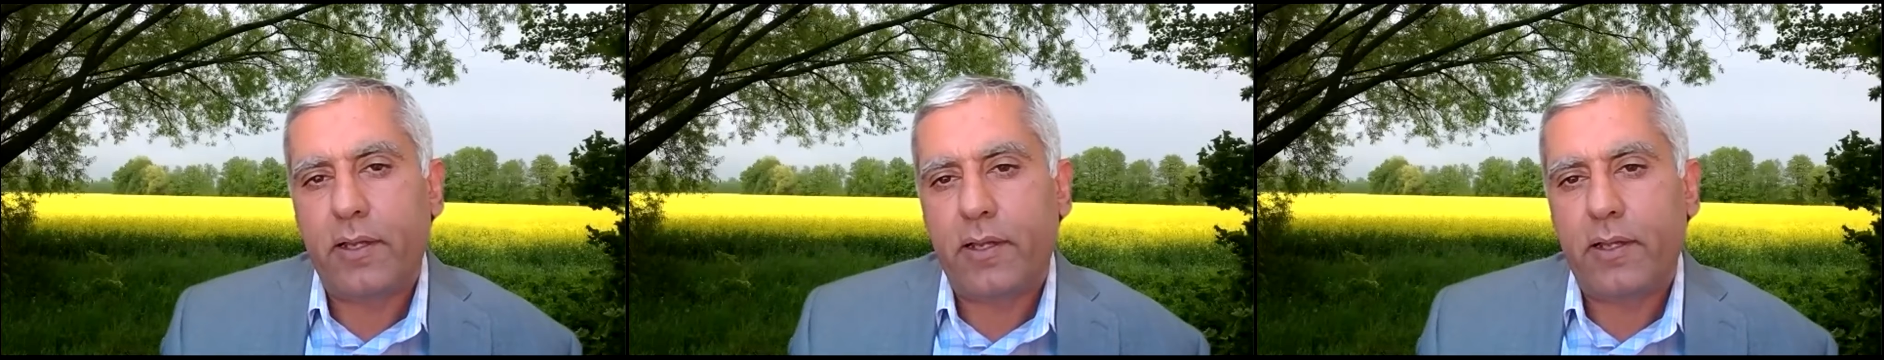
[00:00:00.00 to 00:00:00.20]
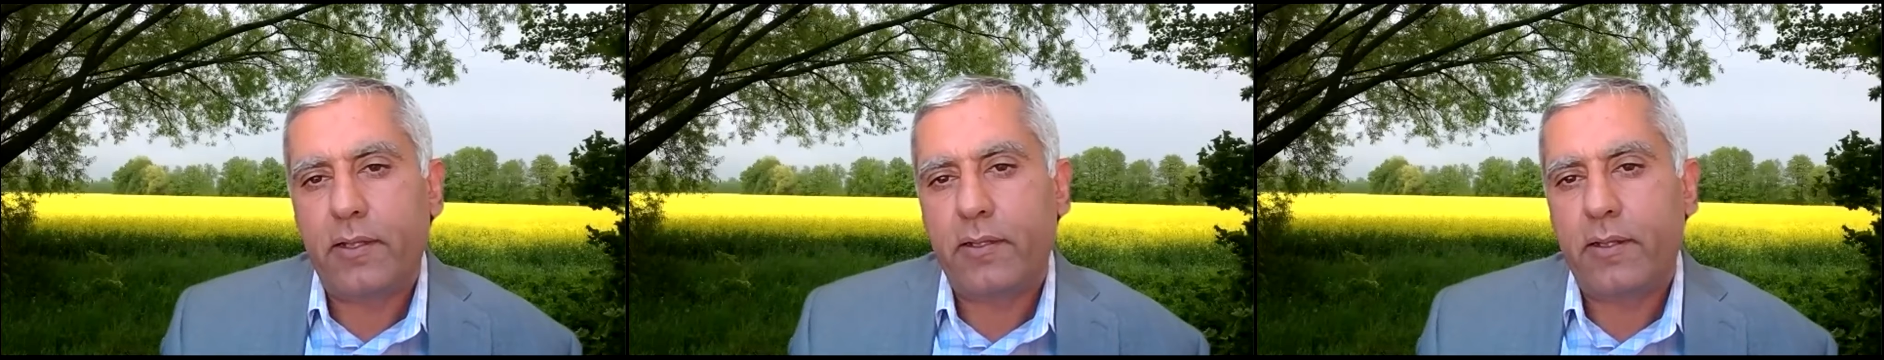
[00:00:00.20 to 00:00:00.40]

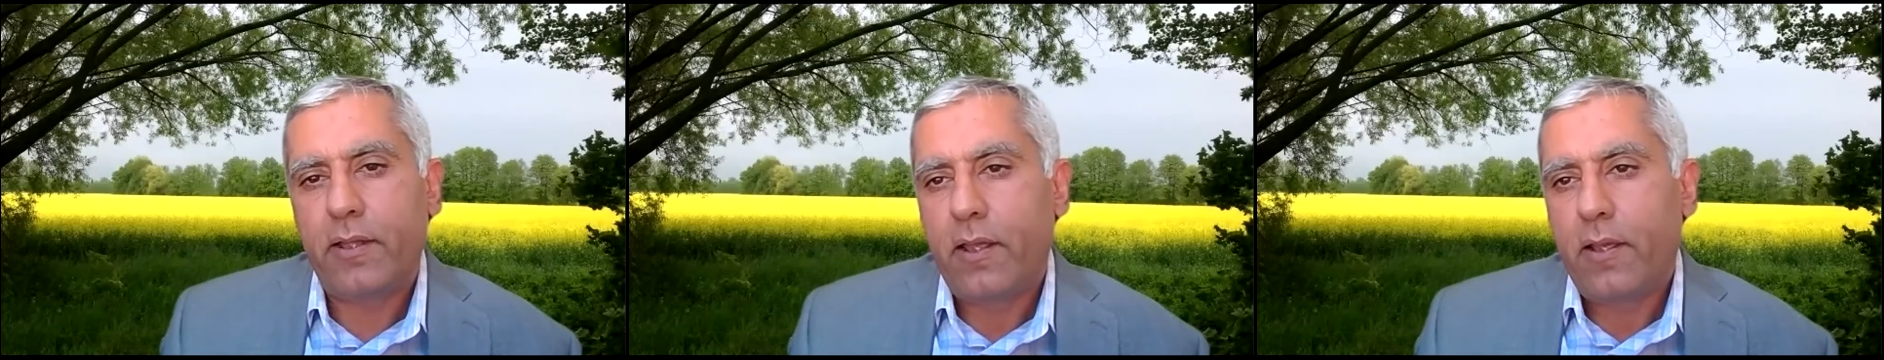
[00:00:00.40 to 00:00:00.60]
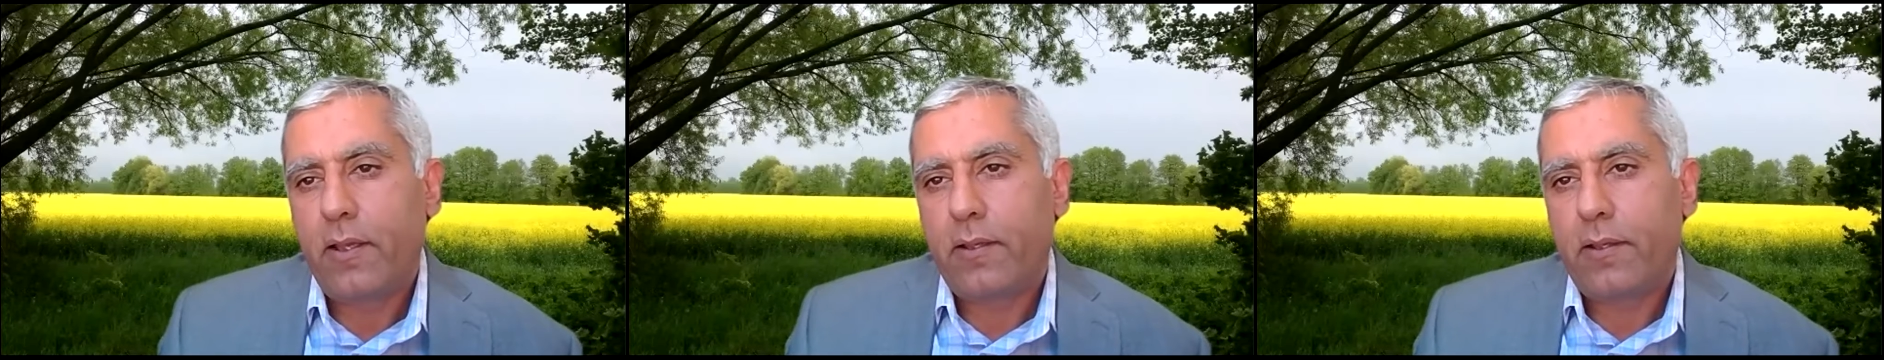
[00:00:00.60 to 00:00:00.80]
and
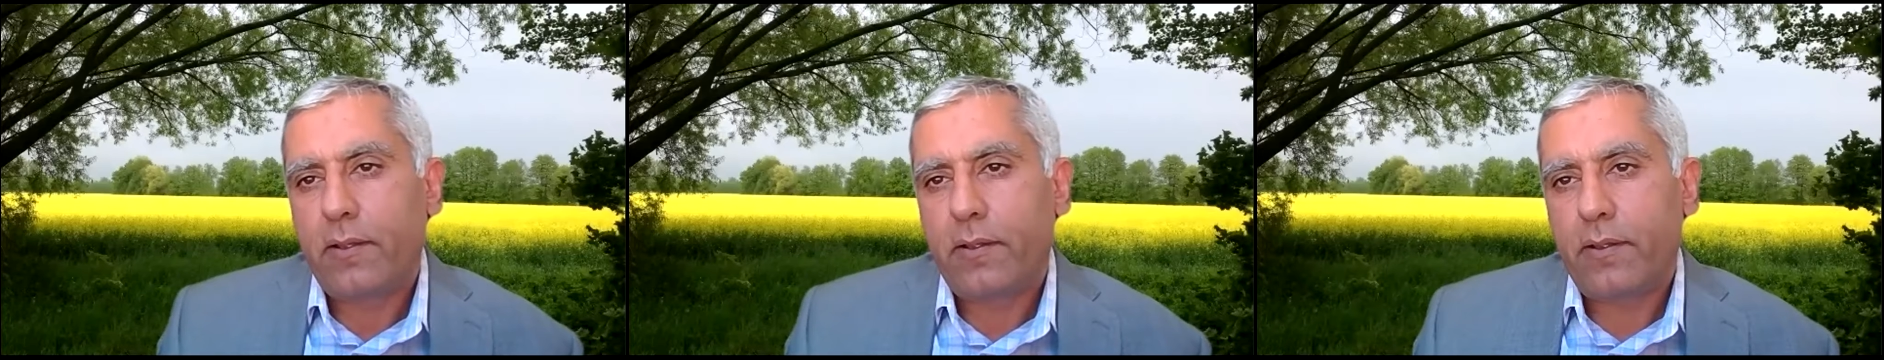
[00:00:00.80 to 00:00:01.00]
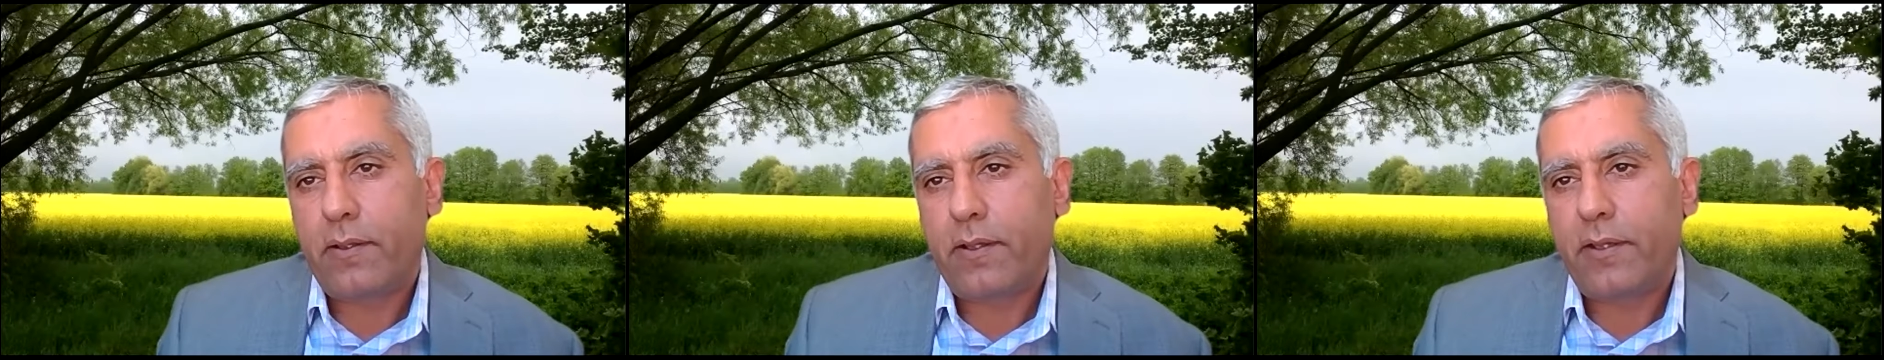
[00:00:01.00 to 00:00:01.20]

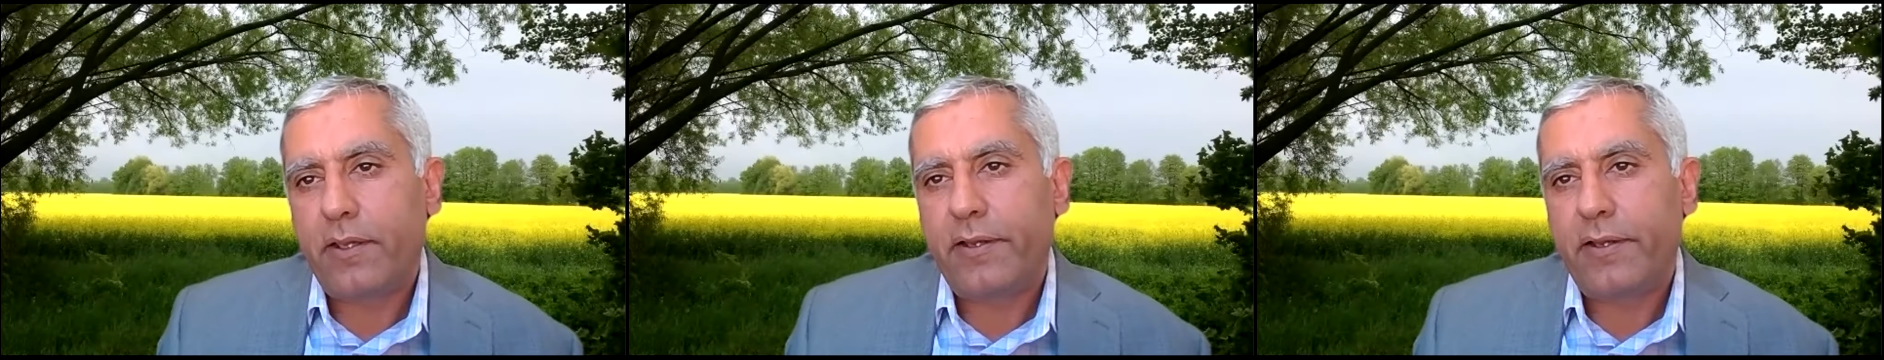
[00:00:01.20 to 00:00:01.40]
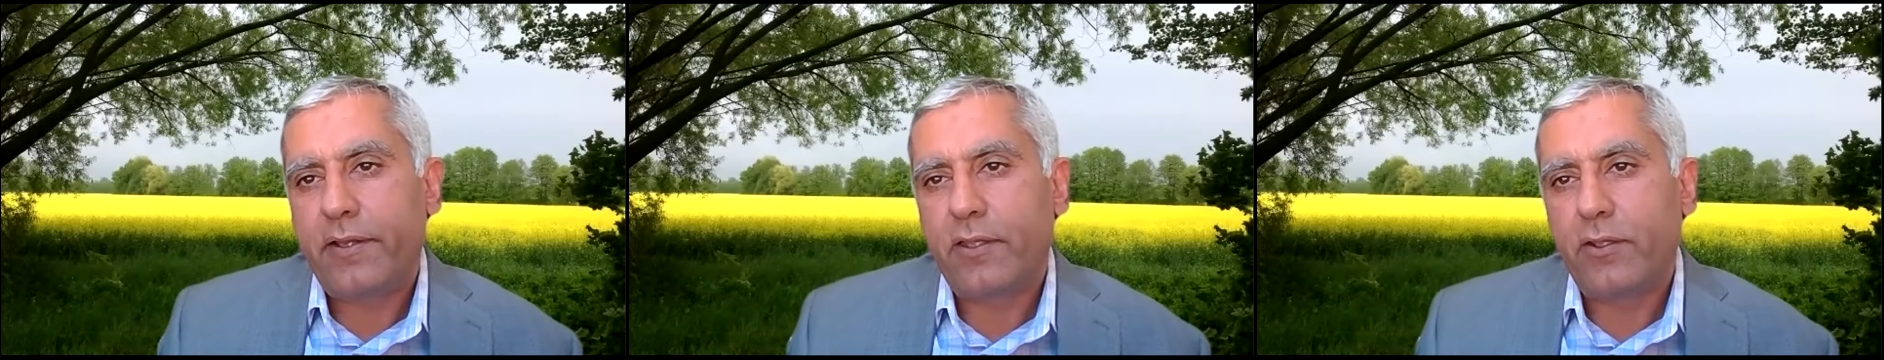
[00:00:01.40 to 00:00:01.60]

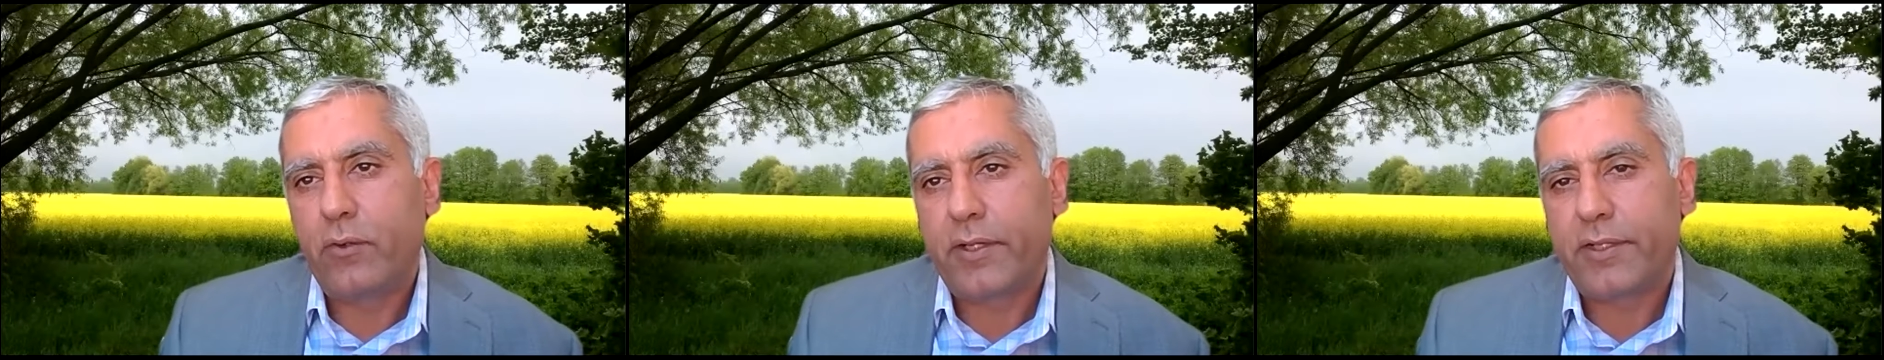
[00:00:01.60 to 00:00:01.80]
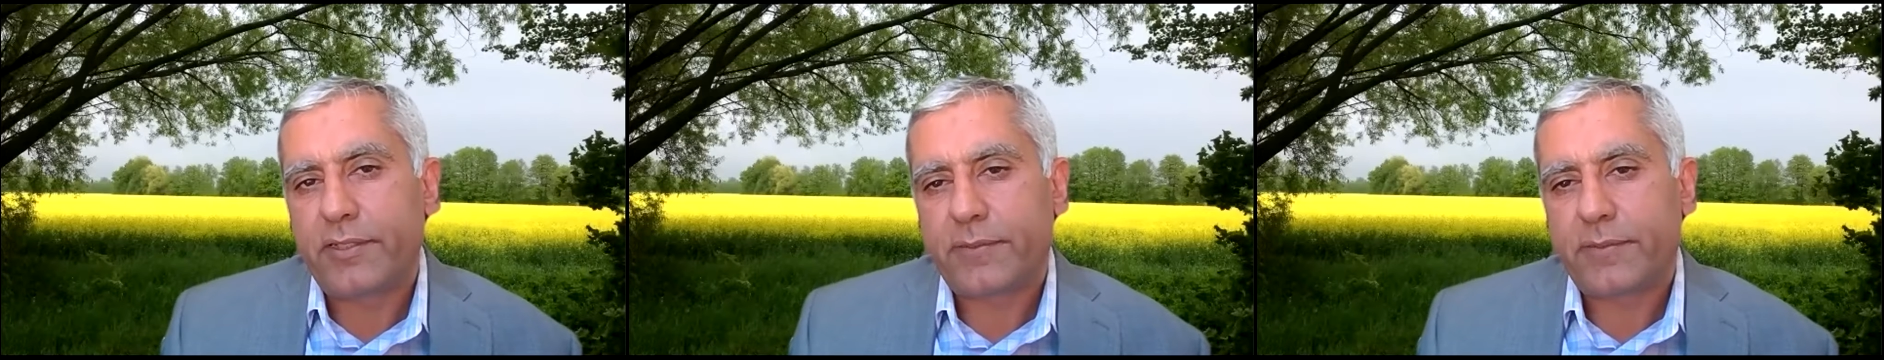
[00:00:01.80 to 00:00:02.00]
here in the
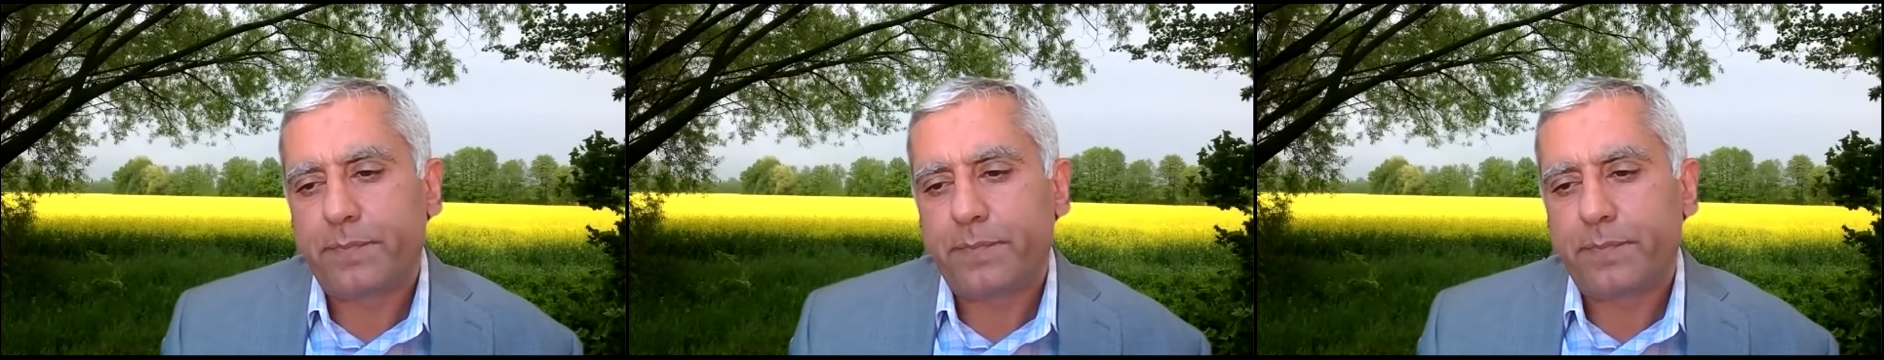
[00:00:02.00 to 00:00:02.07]
US.